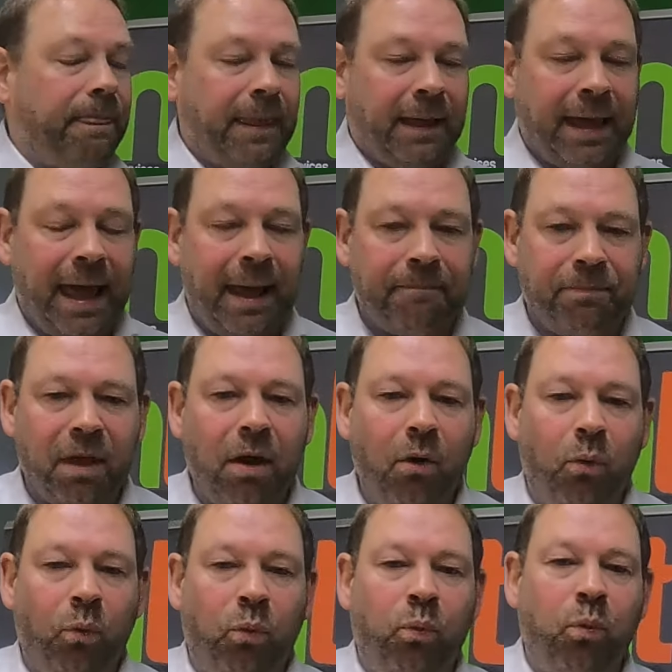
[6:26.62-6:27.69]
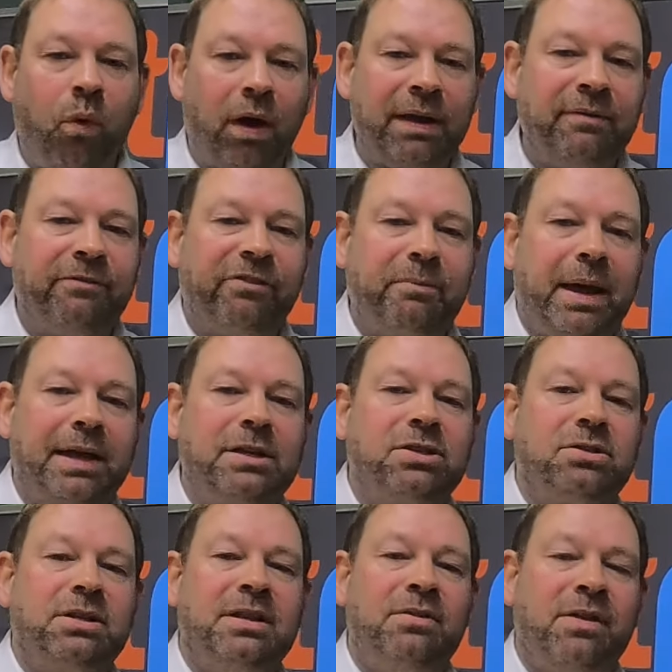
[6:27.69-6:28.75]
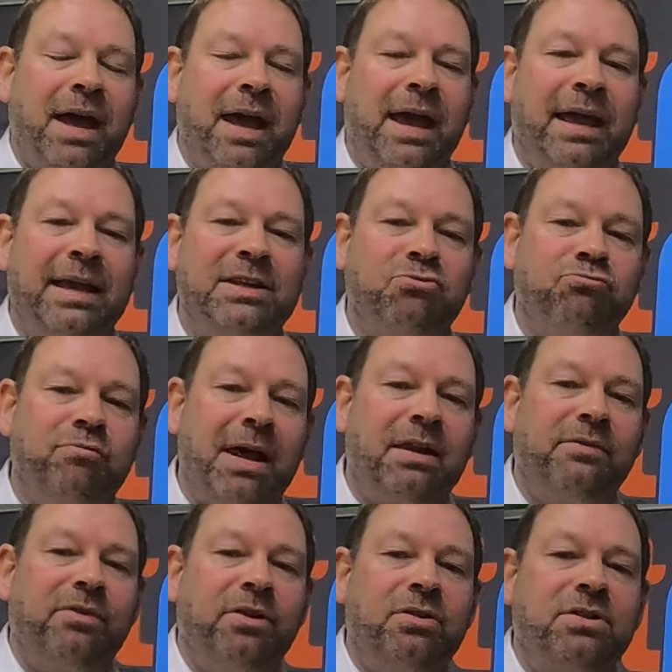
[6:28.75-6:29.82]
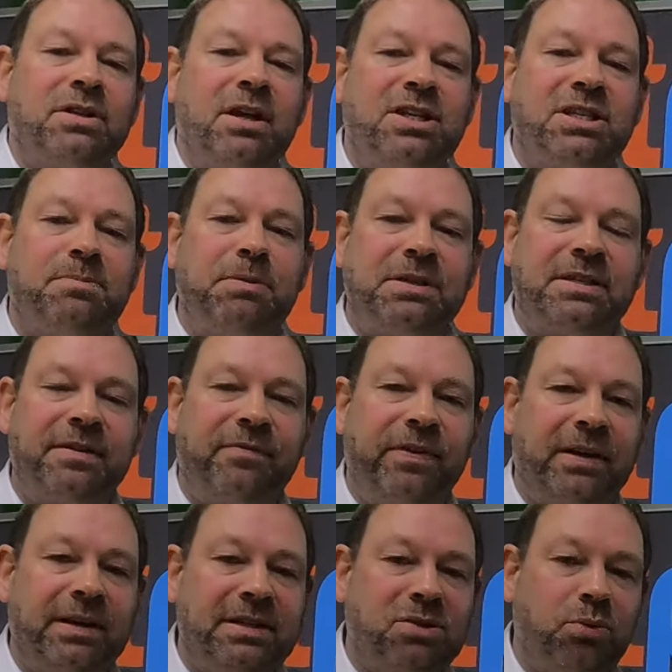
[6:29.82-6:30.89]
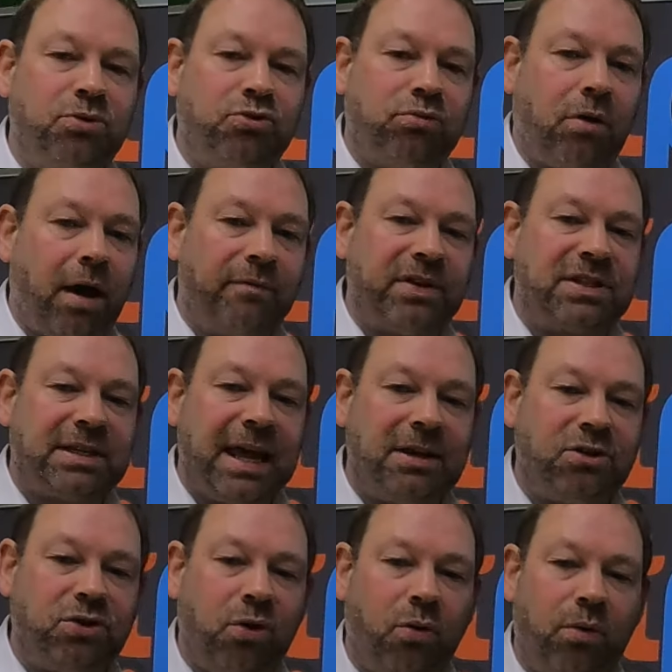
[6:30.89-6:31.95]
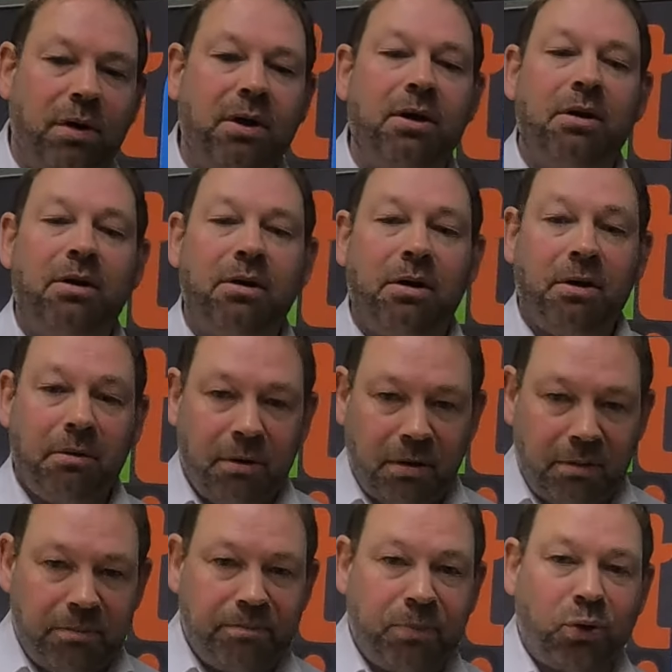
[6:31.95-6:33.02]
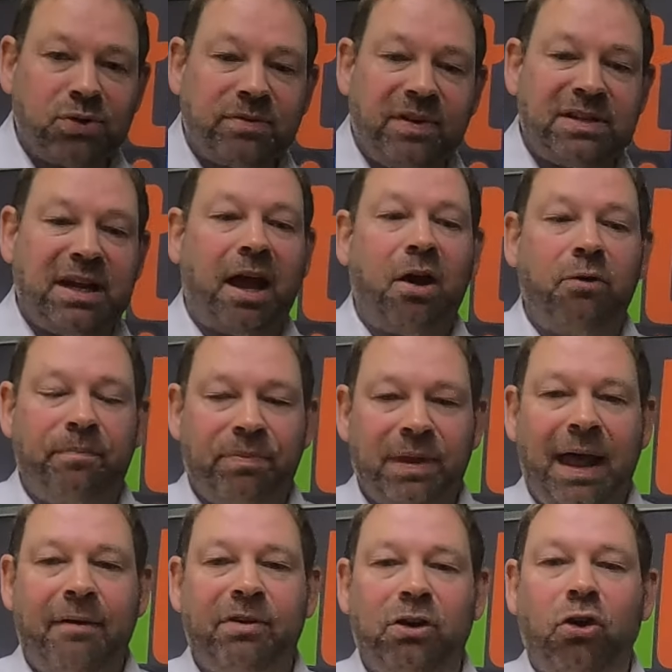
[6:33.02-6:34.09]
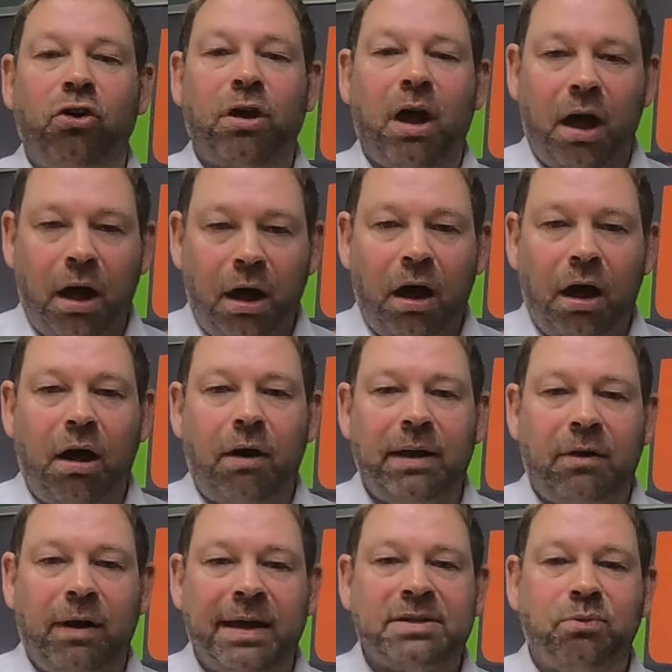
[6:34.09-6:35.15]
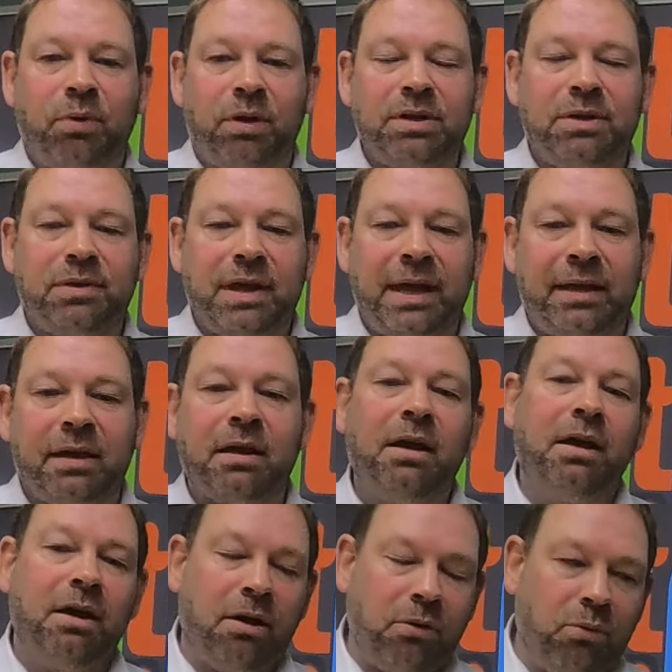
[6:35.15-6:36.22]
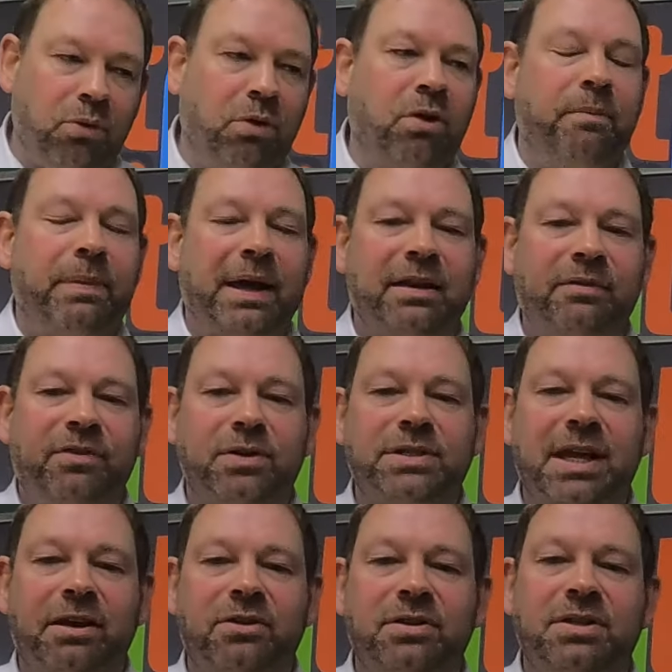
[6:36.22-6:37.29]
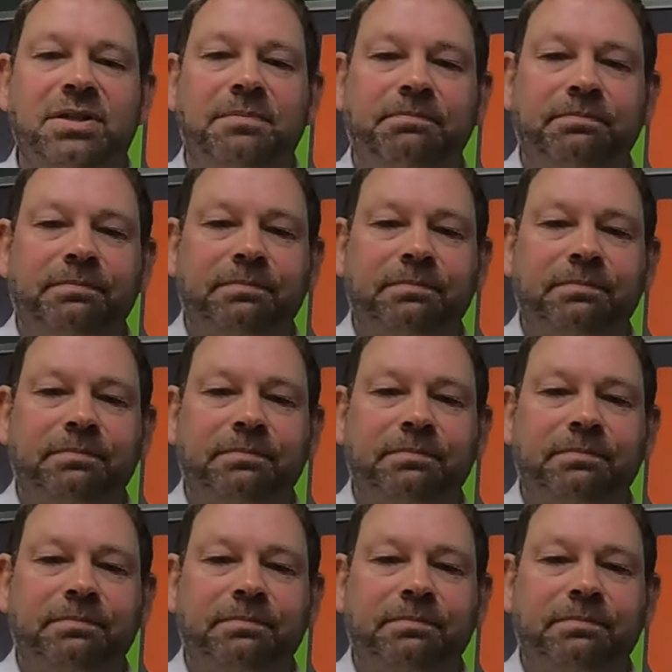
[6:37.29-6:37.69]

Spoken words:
Again, what information in there is relevant specifically to a driver schedule? Pause the video, have a look, highlight what you think, come back in a few seconds.